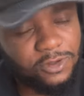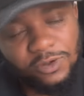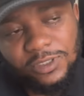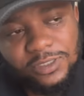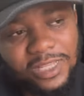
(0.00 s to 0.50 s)

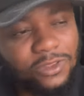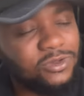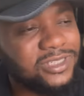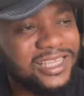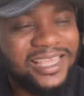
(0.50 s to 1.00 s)
Honestly, I
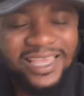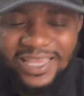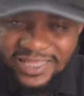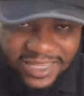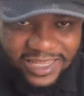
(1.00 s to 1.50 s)
know say your
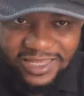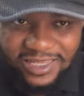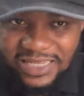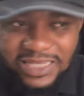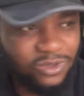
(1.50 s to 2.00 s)
head
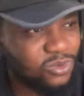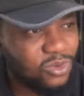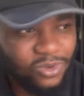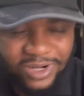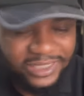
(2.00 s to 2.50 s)
no
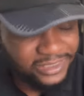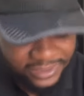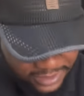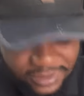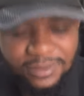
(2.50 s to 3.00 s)
correct.